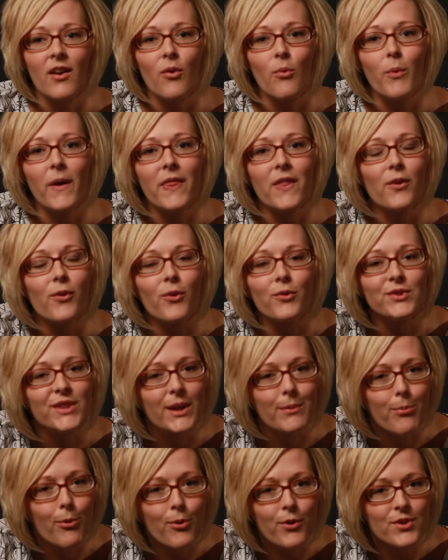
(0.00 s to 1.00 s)
when they're only a
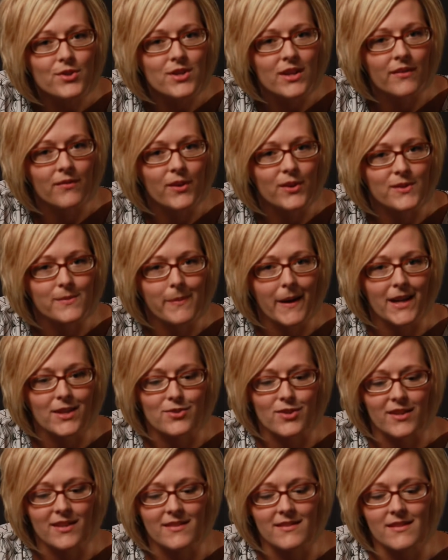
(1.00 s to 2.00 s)
portion of those
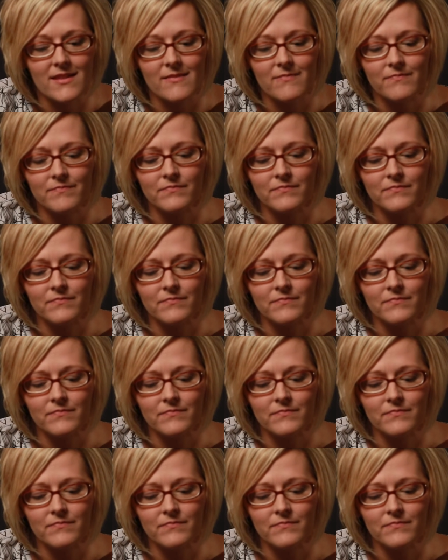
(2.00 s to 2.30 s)
patients?